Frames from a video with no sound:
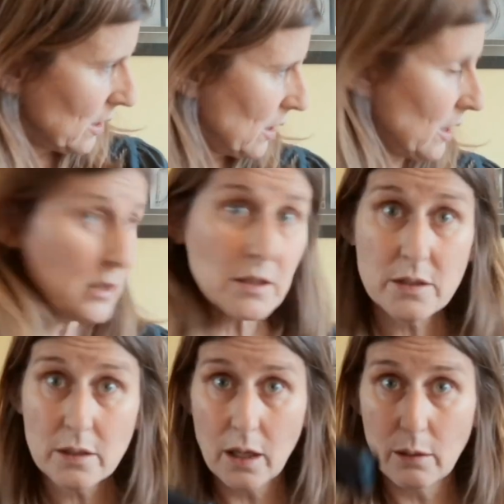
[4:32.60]
It
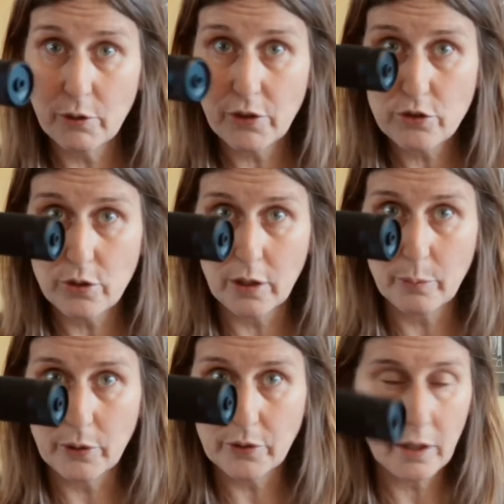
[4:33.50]
doesn't come with a
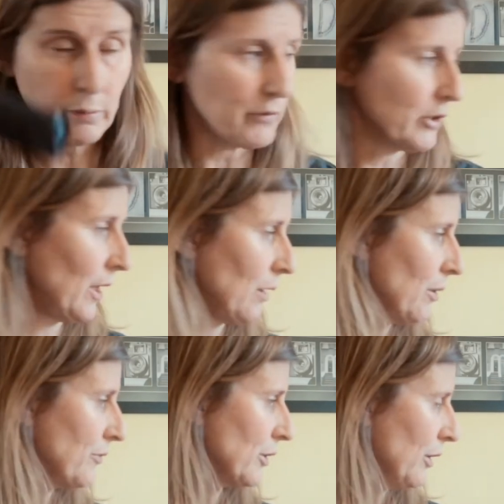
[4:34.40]
tripod, however.
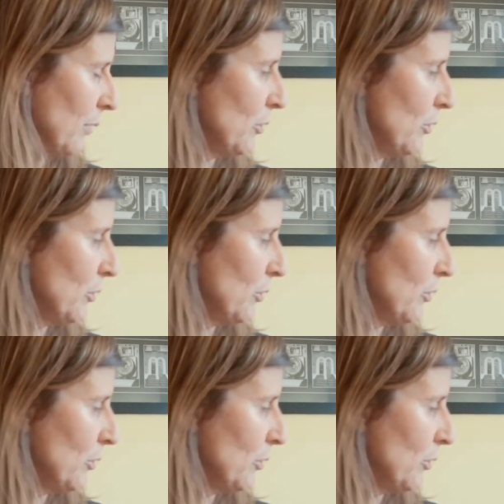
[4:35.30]
However, I'm